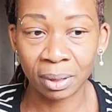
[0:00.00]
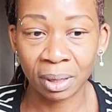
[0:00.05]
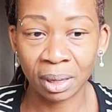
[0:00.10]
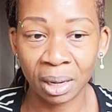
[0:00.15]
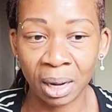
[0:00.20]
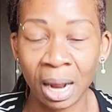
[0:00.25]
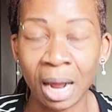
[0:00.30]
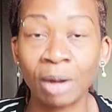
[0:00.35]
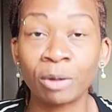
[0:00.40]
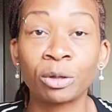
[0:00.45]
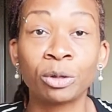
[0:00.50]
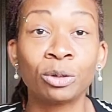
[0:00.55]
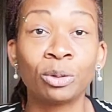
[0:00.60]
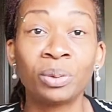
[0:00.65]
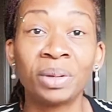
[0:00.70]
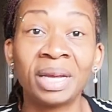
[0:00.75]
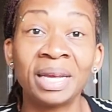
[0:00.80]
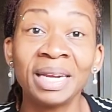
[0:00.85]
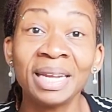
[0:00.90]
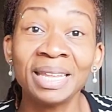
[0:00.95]
how you
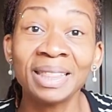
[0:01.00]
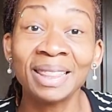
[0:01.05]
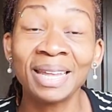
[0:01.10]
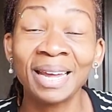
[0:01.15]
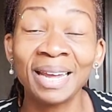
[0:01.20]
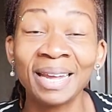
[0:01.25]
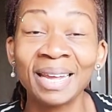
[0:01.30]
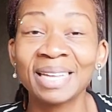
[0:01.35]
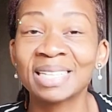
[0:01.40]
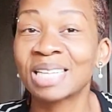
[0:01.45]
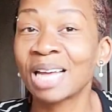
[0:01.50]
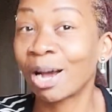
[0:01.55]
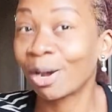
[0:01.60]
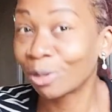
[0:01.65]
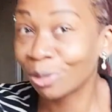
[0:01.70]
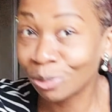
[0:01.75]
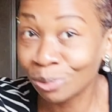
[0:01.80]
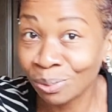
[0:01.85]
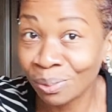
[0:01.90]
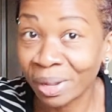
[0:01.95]
do anything is how
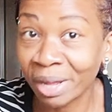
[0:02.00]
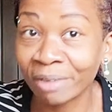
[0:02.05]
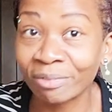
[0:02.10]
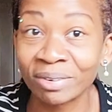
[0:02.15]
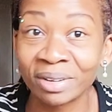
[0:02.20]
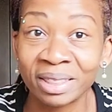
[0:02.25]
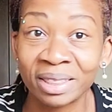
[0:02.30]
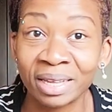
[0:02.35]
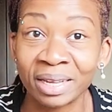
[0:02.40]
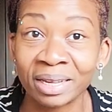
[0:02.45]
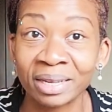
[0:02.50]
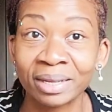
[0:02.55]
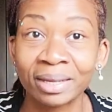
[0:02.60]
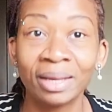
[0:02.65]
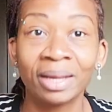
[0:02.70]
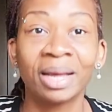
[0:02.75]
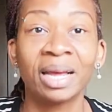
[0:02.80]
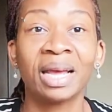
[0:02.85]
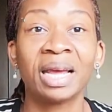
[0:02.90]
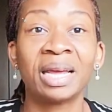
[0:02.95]
you do everything.
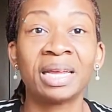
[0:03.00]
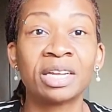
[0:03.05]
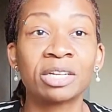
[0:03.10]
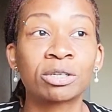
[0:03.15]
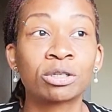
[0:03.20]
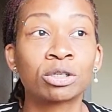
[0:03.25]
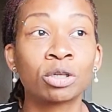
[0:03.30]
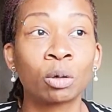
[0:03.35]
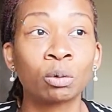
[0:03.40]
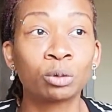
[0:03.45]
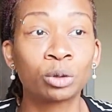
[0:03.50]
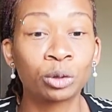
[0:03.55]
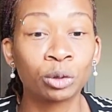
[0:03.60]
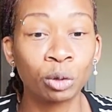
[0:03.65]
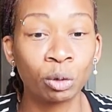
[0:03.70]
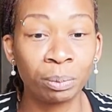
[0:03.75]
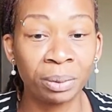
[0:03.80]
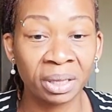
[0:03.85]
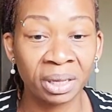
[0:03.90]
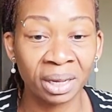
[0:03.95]
And it's so
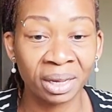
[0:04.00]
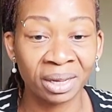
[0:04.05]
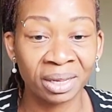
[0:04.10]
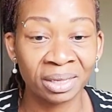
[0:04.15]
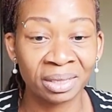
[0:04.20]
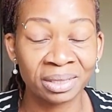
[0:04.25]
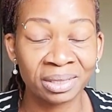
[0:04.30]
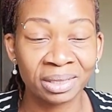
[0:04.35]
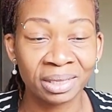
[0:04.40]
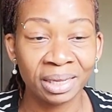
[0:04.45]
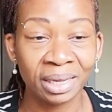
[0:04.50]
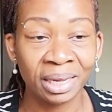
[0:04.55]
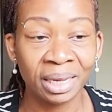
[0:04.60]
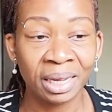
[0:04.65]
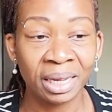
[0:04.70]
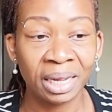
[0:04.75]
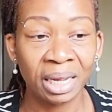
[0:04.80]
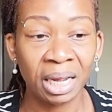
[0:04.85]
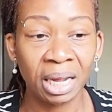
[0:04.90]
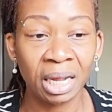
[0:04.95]
true, because
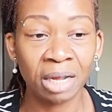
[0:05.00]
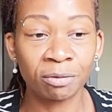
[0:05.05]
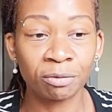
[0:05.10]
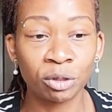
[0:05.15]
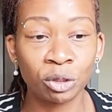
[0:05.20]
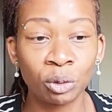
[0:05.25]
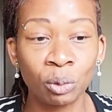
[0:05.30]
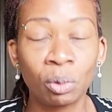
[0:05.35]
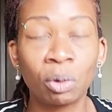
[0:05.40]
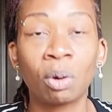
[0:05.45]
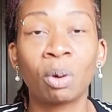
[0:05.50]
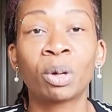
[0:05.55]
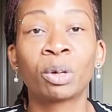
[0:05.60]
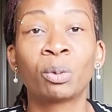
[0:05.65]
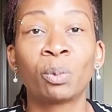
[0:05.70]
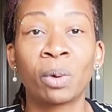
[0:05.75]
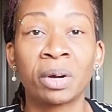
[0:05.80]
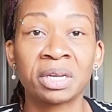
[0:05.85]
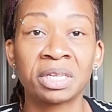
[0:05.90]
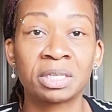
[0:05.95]
if you go
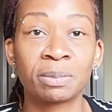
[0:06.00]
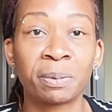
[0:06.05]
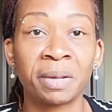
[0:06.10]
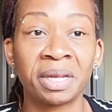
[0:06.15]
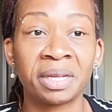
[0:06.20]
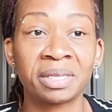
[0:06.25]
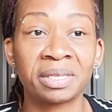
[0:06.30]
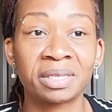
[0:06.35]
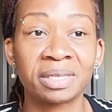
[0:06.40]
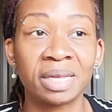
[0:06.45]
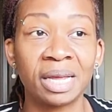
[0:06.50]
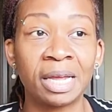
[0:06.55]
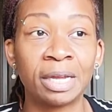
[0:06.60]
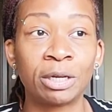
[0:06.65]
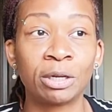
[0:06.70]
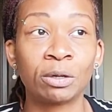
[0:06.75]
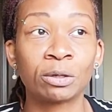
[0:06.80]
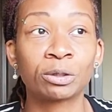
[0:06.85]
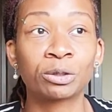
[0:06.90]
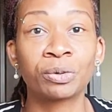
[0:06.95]
in one space
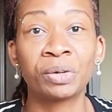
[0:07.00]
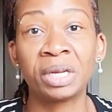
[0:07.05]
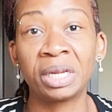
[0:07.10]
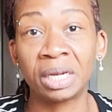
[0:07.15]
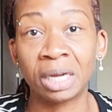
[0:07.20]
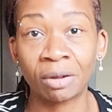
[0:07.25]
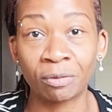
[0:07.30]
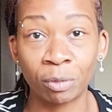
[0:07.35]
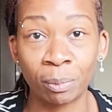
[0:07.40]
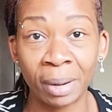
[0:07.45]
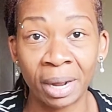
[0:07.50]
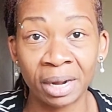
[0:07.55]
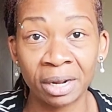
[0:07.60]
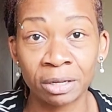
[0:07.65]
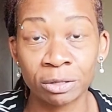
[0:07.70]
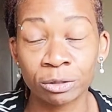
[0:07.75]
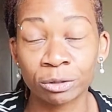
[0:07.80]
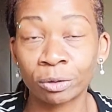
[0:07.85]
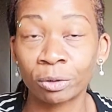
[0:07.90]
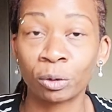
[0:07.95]
and you're treating everybody
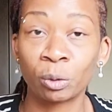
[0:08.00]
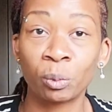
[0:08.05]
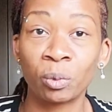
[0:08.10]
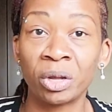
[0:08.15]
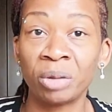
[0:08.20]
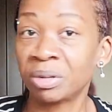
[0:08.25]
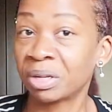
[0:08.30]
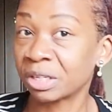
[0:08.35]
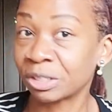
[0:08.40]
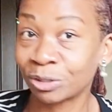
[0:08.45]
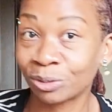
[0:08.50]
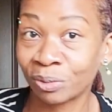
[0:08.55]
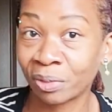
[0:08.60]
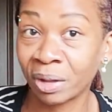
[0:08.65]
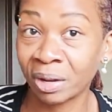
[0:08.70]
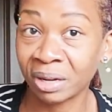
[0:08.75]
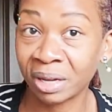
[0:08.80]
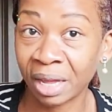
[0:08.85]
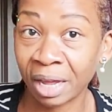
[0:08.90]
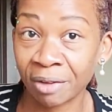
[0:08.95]
a certain way because you
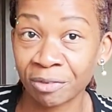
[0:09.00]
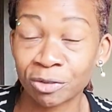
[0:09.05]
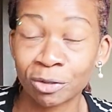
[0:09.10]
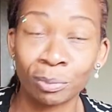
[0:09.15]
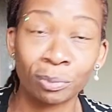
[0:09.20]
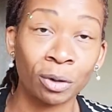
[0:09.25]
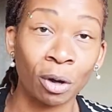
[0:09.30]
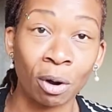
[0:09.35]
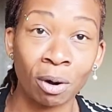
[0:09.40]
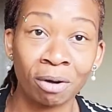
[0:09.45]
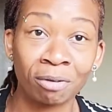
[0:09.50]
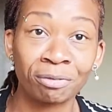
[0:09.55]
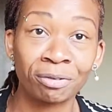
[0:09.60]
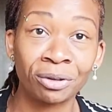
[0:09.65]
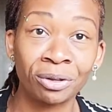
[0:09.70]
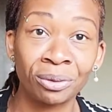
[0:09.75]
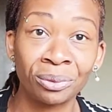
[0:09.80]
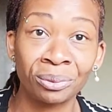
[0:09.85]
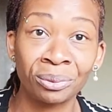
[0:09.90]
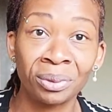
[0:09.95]
think they have something to
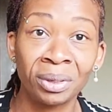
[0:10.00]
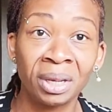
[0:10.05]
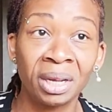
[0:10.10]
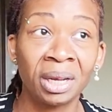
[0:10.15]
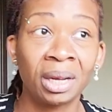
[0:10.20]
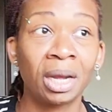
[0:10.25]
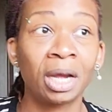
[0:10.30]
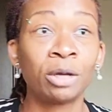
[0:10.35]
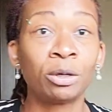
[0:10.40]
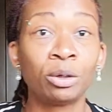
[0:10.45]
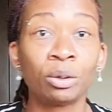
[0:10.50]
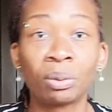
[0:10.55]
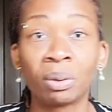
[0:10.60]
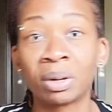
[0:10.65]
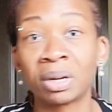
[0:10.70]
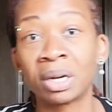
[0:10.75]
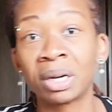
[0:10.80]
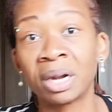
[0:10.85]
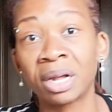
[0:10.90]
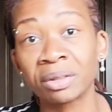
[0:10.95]
offer you, and you go
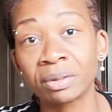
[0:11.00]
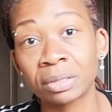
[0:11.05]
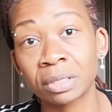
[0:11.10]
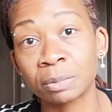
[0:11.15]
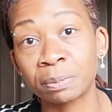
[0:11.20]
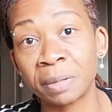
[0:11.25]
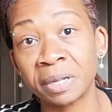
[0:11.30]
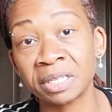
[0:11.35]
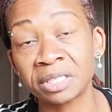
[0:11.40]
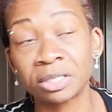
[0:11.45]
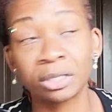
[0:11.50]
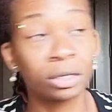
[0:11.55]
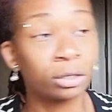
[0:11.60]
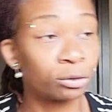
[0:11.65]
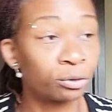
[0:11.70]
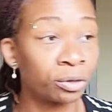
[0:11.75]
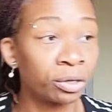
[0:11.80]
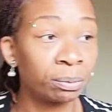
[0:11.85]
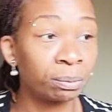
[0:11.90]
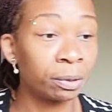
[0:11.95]
in another space and you're
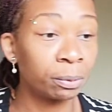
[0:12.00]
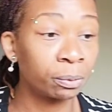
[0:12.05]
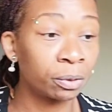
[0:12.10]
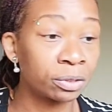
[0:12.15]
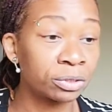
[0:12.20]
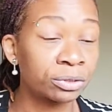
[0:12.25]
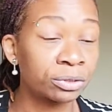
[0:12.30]
treating people a